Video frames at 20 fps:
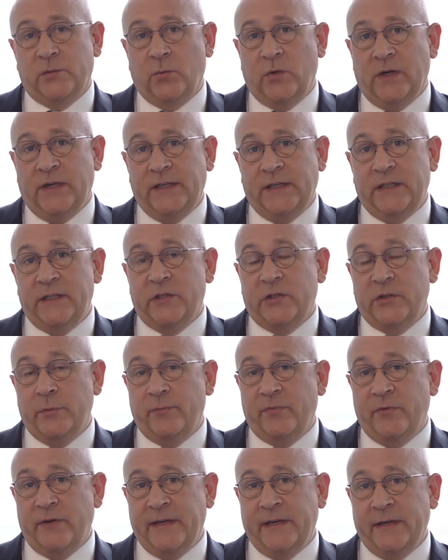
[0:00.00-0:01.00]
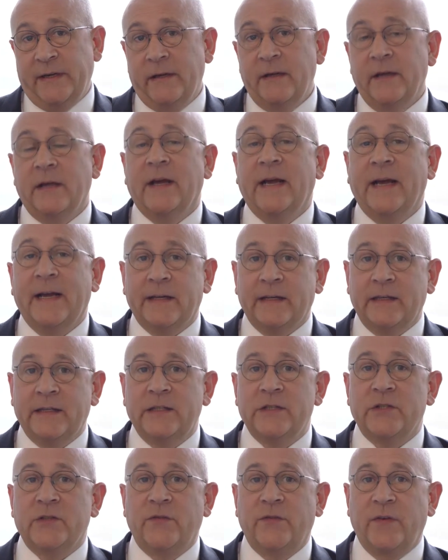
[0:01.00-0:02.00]
One is to bring at
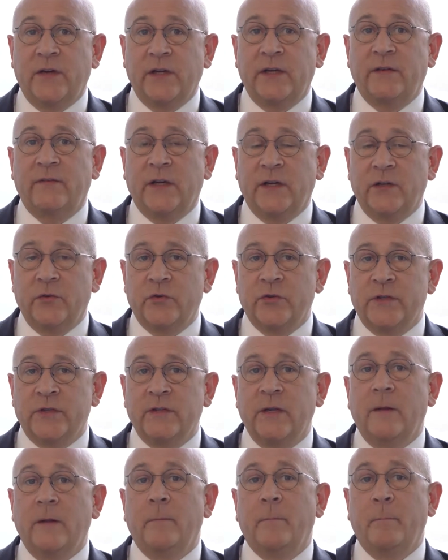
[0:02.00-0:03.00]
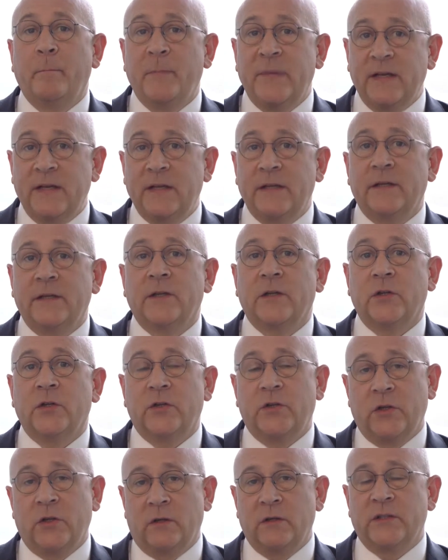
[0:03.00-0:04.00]
least $500 billion
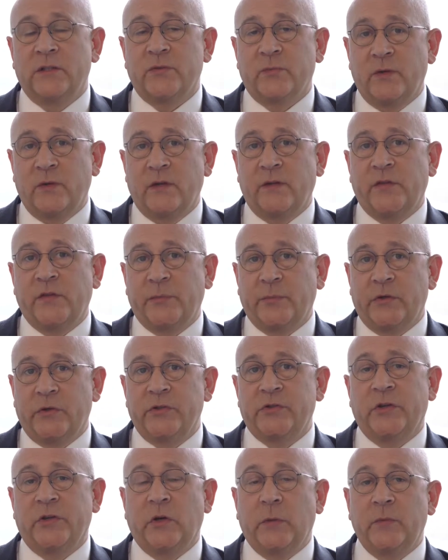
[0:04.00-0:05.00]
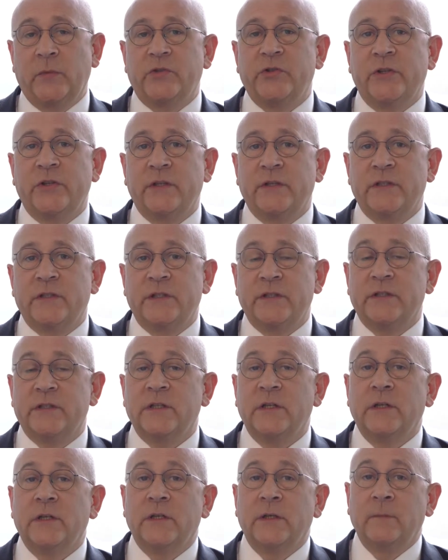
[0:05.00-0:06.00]
worth of project opportunities